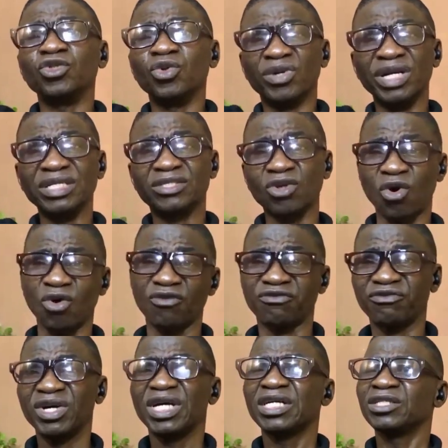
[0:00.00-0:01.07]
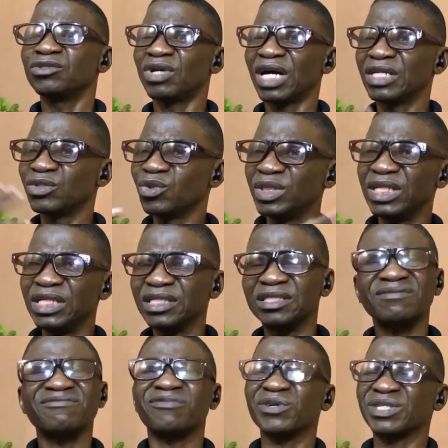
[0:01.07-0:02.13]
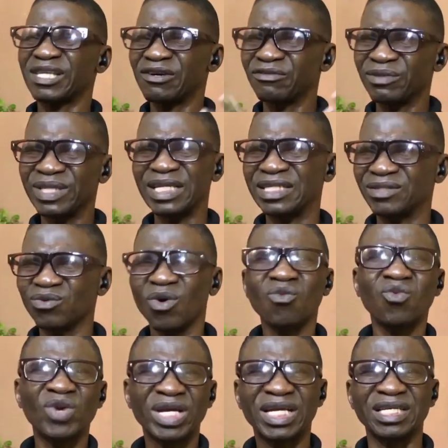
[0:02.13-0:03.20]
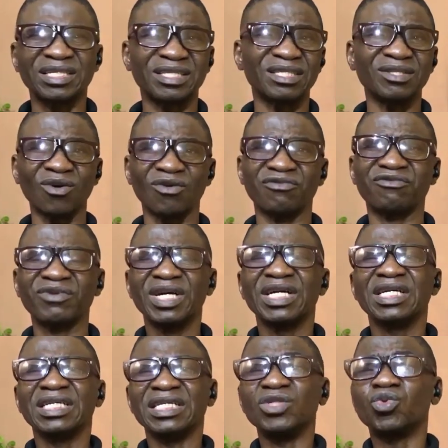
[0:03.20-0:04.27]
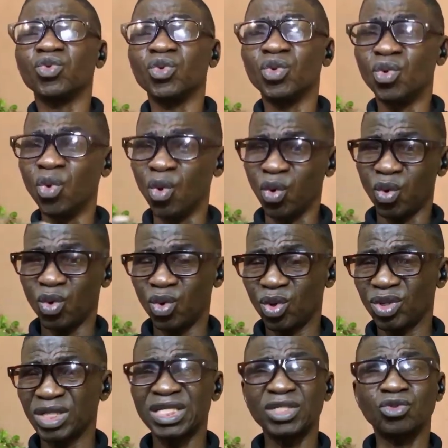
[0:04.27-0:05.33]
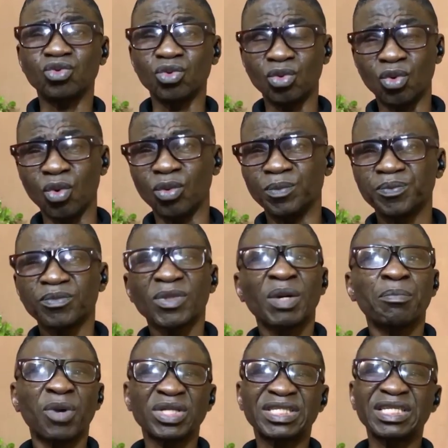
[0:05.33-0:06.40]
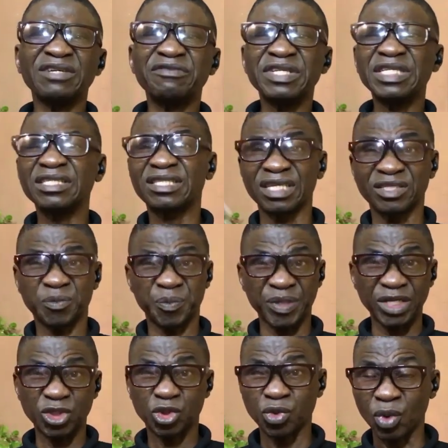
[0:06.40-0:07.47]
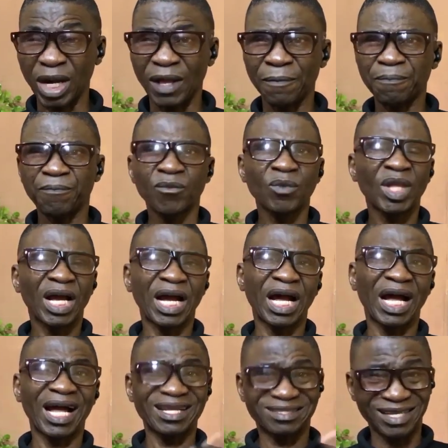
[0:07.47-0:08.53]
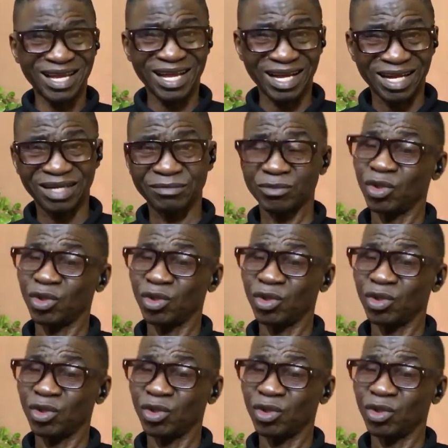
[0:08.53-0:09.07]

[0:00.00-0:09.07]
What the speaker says: you rinse off. You can do this for 7 days. 1 week is enough. It will go. But if it is a spiritual attack,